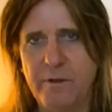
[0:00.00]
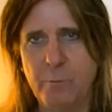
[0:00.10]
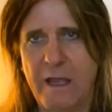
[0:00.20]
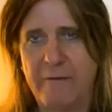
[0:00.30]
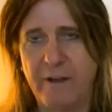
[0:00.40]

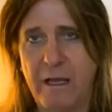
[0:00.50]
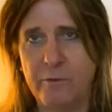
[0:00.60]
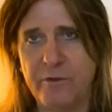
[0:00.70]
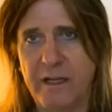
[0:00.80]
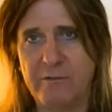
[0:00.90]
we have an
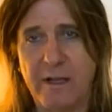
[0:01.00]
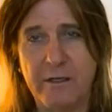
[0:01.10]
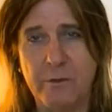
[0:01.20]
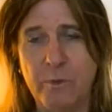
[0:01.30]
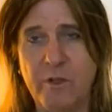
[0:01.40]
outside
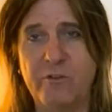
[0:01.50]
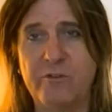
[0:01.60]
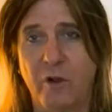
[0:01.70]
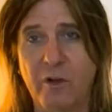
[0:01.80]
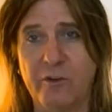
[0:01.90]
writer with a
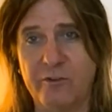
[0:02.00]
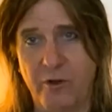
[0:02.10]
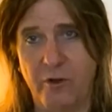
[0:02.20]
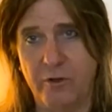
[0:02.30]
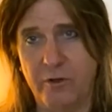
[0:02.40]
stronger
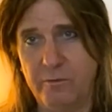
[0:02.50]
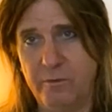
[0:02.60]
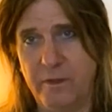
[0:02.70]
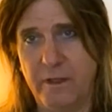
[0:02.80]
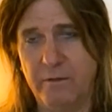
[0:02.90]
song
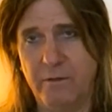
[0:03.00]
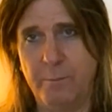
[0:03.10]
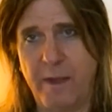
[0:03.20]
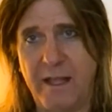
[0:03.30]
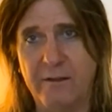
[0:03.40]
than the
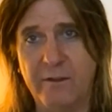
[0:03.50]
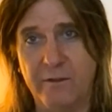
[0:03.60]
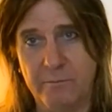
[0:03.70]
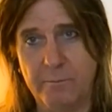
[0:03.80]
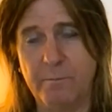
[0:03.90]
band
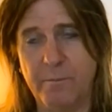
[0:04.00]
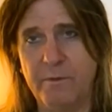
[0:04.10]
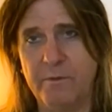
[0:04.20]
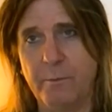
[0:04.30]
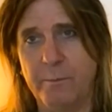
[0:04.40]
can
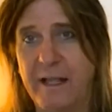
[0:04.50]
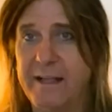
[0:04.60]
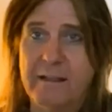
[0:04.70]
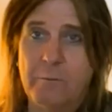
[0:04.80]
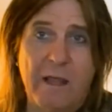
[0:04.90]

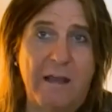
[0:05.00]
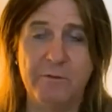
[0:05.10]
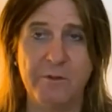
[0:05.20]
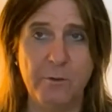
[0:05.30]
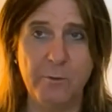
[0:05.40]
supply, then we have
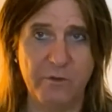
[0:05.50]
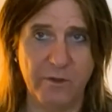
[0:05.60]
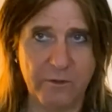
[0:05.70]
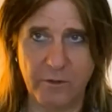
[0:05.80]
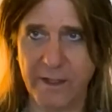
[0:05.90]
to use
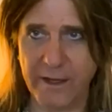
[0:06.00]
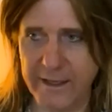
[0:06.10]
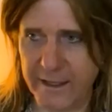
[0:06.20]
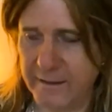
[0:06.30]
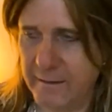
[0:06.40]
it to get a
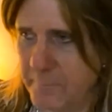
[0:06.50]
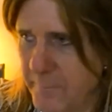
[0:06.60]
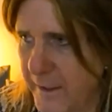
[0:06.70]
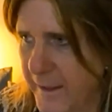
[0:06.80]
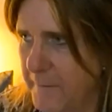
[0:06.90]
hit.
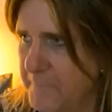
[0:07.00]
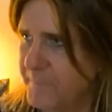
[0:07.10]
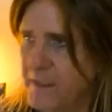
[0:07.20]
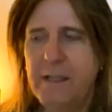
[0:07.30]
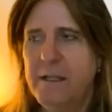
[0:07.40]
But
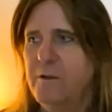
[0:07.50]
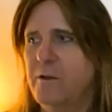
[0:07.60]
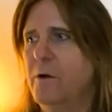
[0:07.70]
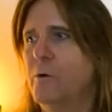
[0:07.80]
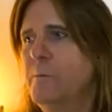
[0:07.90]

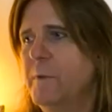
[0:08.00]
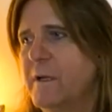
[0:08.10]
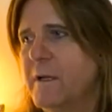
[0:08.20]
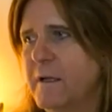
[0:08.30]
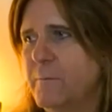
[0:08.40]
no,
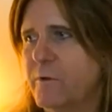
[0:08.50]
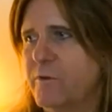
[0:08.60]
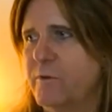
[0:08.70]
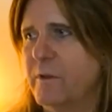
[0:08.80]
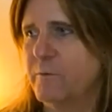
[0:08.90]
it
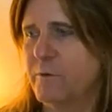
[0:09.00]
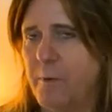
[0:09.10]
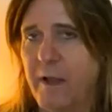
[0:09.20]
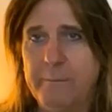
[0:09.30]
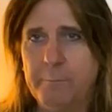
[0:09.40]
was
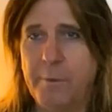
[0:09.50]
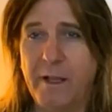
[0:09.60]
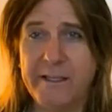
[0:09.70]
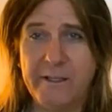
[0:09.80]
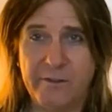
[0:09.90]

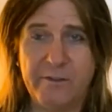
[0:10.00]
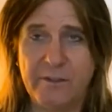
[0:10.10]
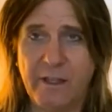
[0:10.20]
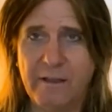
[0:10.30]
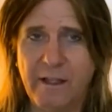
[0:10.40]

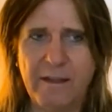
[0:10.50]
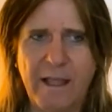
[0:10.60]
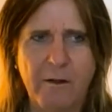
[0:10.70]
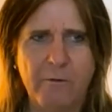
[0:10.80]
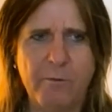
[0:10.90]
politics, and
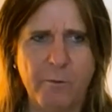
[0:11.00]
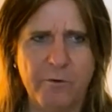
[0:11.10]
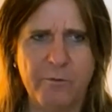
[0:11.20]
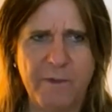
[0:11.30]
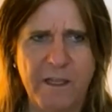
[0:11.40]
that of
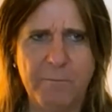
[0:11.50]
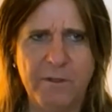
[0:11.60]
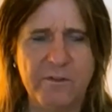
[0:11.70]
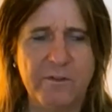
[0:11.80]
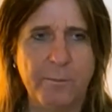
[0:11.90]
course made me
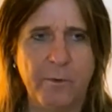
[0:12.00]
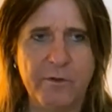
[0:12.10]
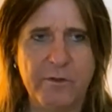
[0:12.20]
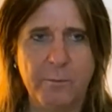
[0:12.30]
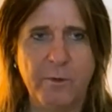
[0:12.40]

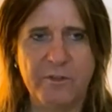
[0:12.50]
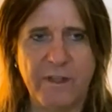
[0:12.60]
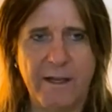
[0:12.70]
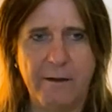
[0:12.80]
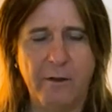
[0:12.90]
disappointed, because I
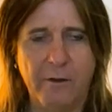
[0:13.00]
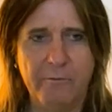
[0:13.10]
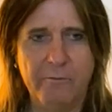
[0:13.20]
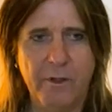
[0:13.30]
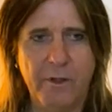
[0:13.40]
had a lot of